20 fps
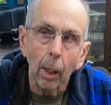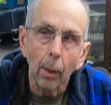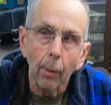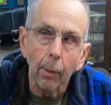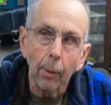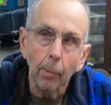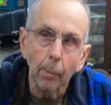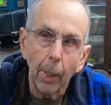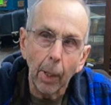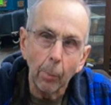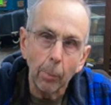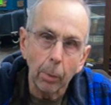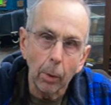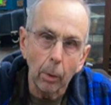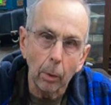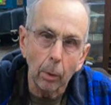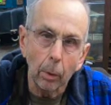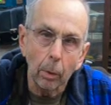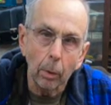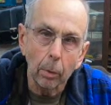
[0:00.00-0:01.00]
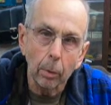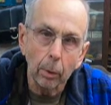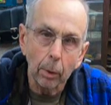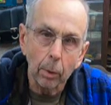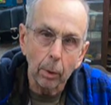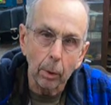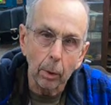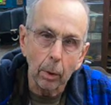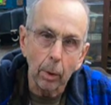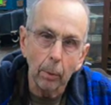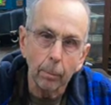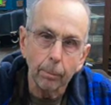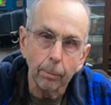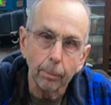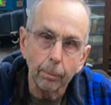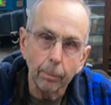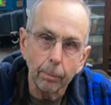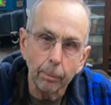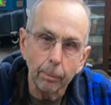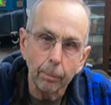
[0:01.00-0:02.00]
the maple syrup
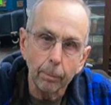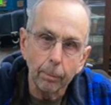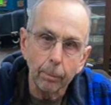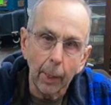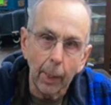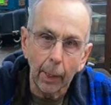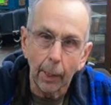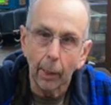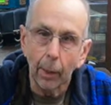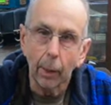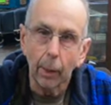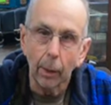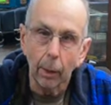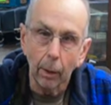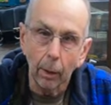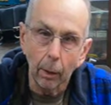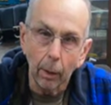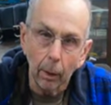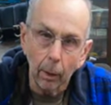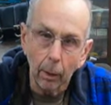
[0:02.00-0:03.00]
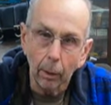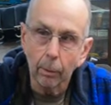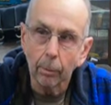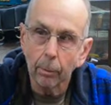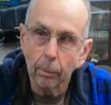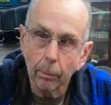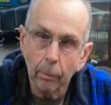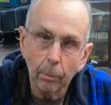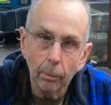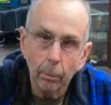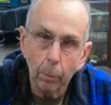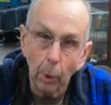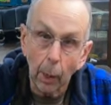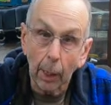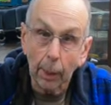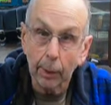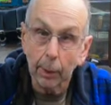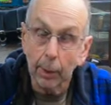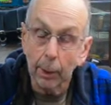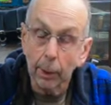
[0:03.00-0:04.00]
making
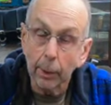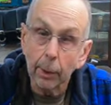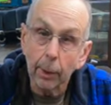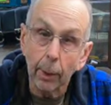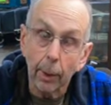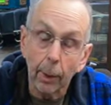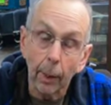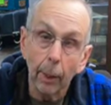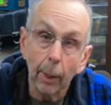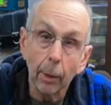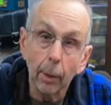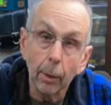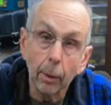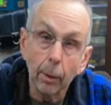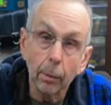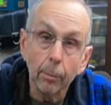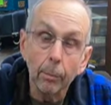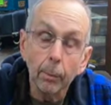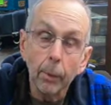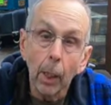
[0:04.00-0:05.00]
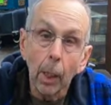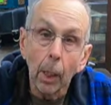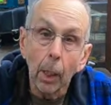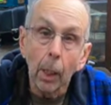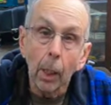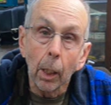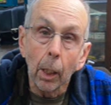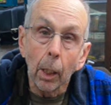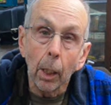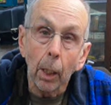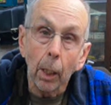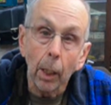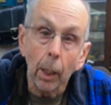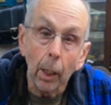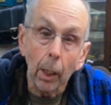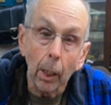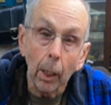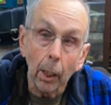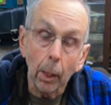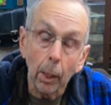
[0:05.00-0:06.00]
process, I guess.
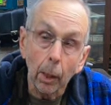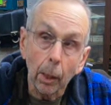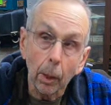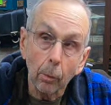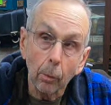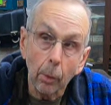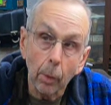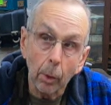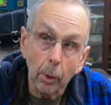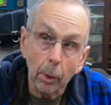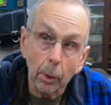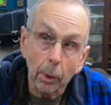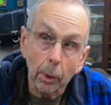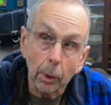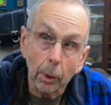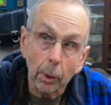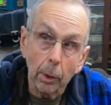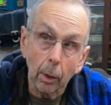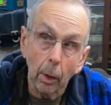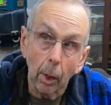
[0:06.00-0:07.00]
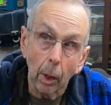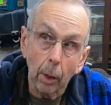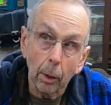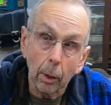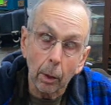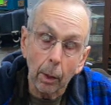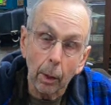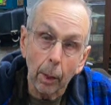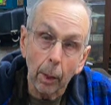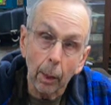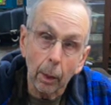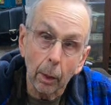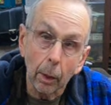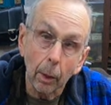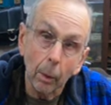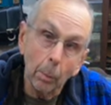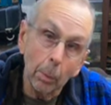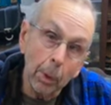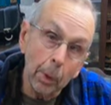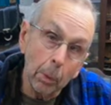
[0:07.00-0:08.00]
And we're going to just talk today a
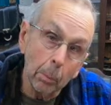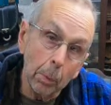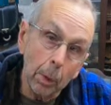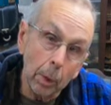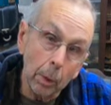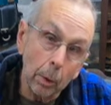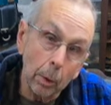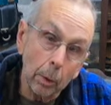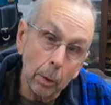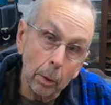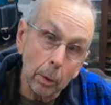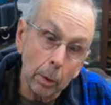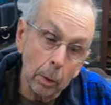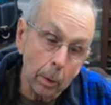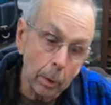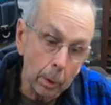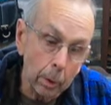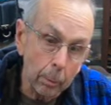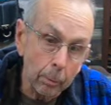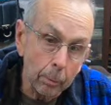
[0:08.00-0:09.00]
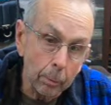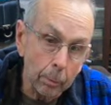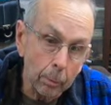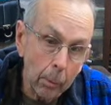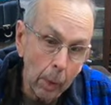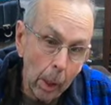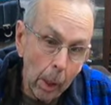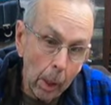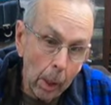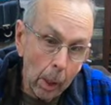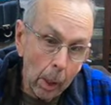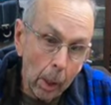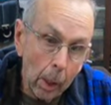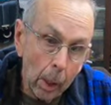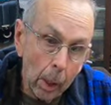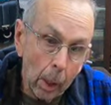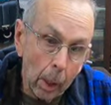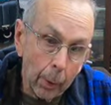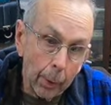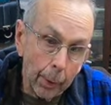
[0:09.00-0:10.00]
little bit about
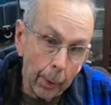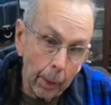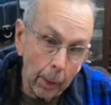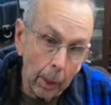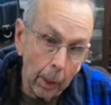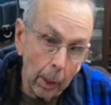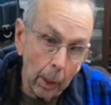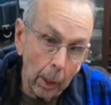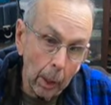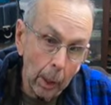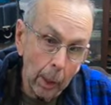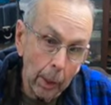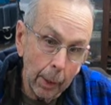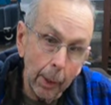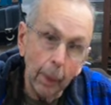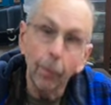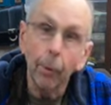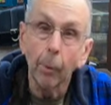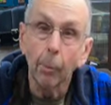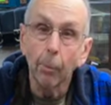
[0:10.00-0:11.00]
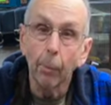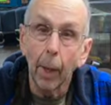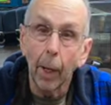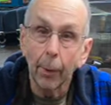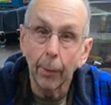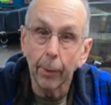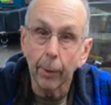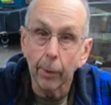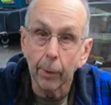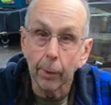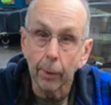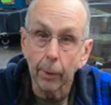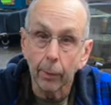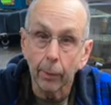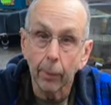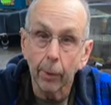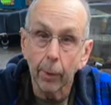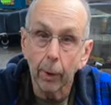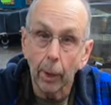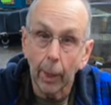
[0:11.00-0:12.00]
the different methods of
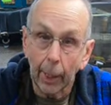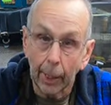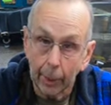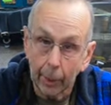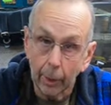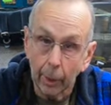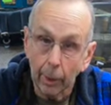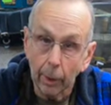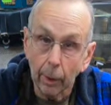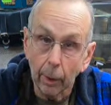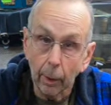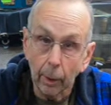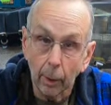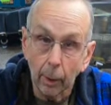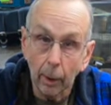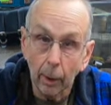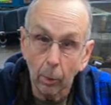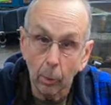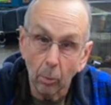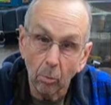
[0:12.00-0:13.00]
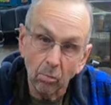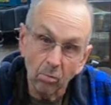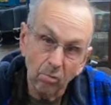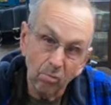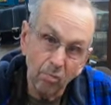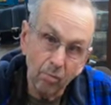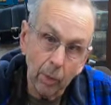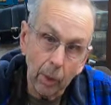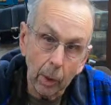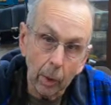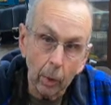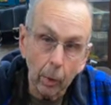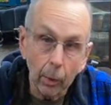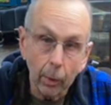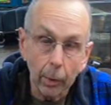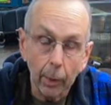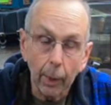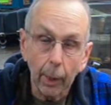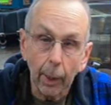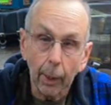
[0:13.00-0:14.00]
collecting, and then, in
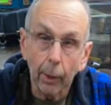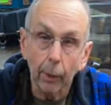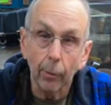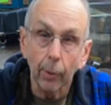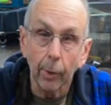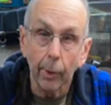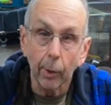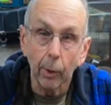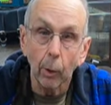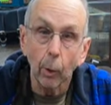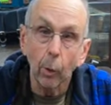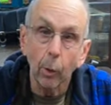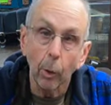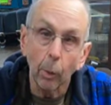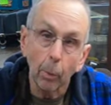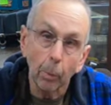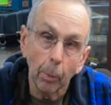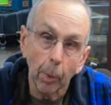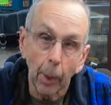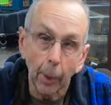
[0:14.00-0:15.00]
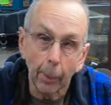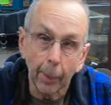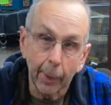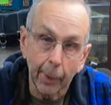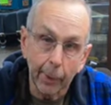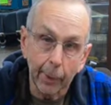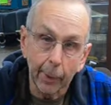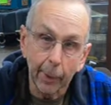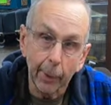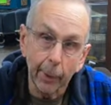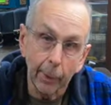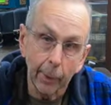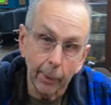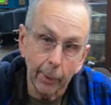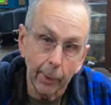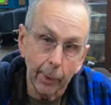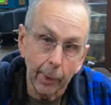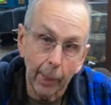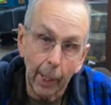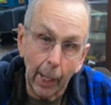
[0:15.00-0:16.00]
the next video we'll probably get into
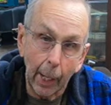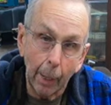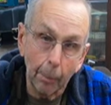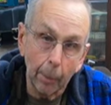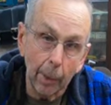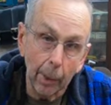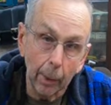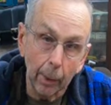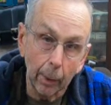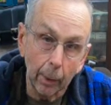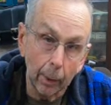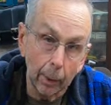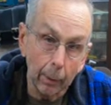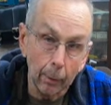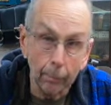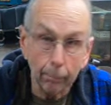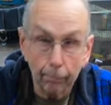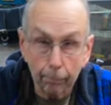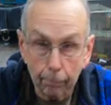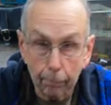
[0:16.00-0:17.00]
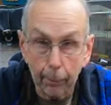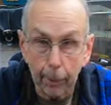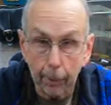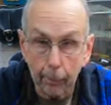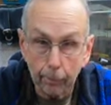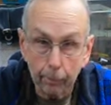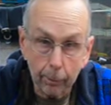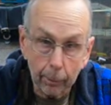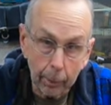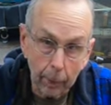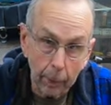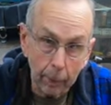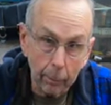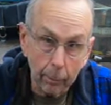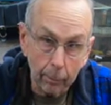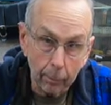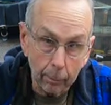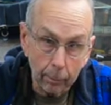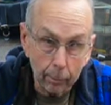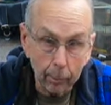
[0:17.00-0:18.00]
the tapping, and
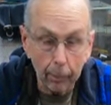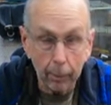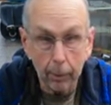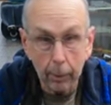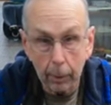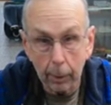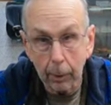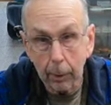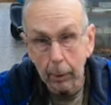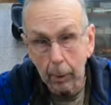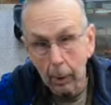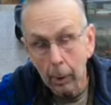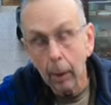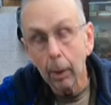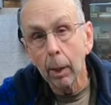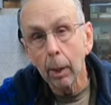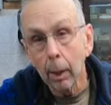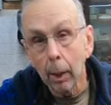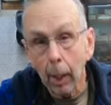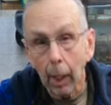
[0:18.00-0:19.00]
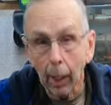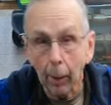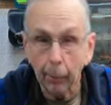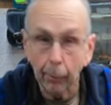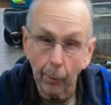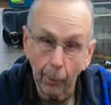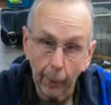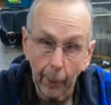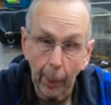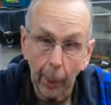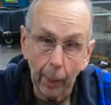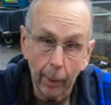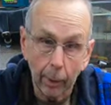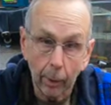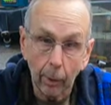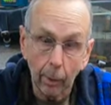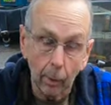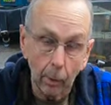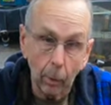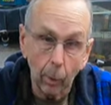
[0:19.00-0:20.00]
then after that,
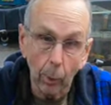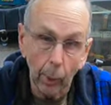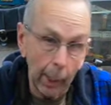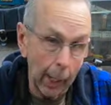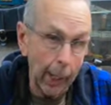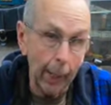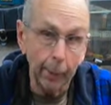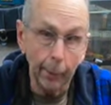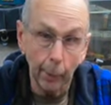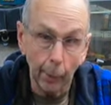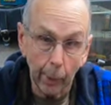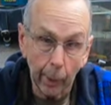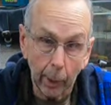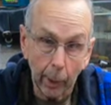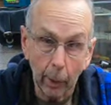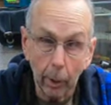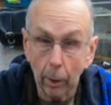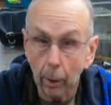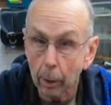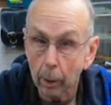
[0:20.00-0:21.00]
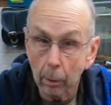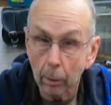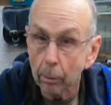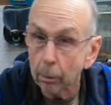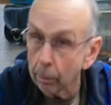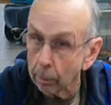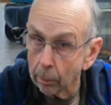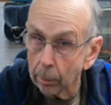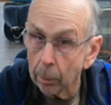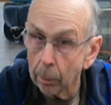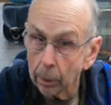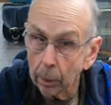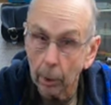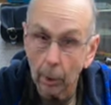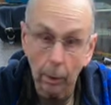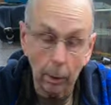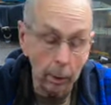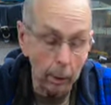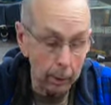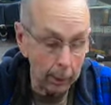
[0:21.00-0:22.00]
gathering and
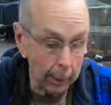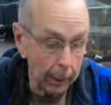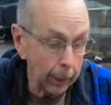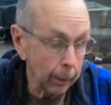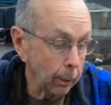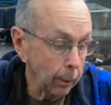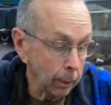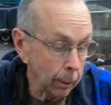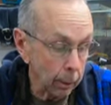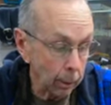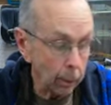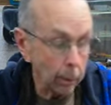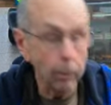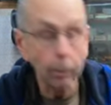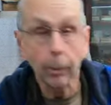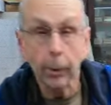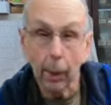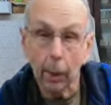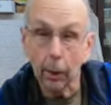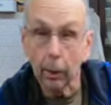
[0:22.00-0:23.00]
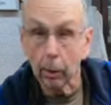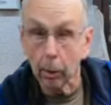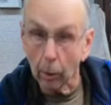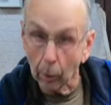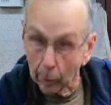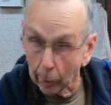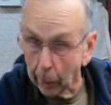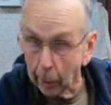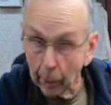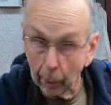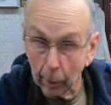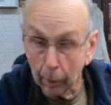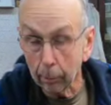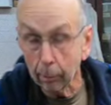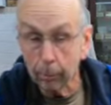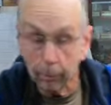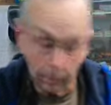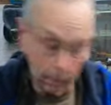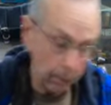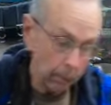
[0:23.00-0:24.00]
such as that. So, and the cooking,
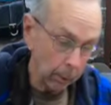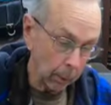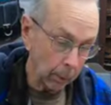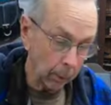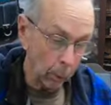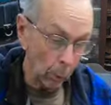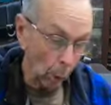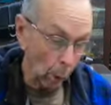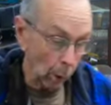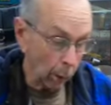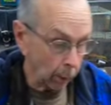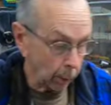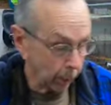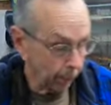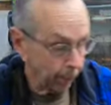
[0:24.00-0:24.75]
of course.